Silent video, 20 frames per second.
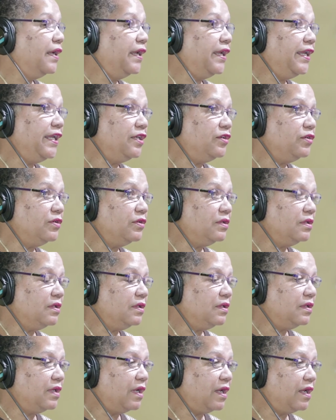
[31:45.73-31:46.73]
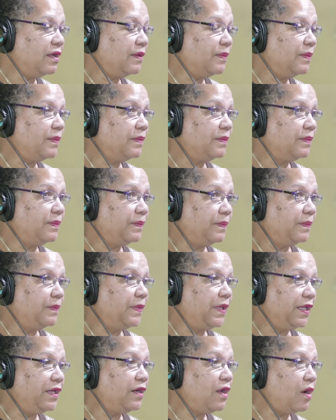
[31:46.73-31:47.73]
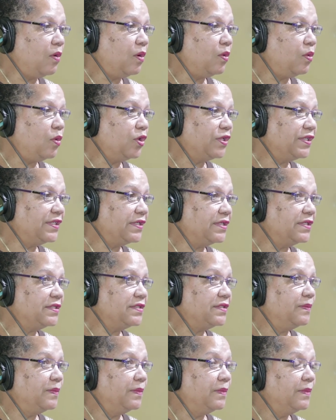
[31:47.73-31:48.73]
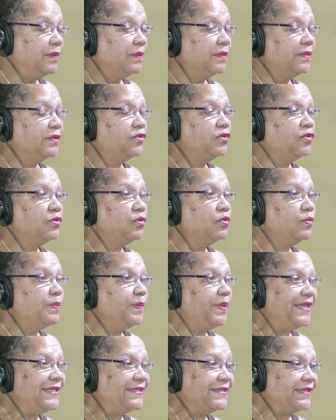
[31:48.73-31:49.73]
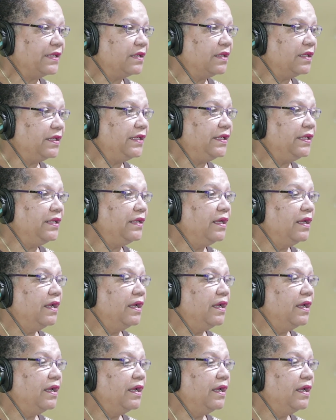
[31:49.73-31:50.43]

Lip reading: in our waters to basically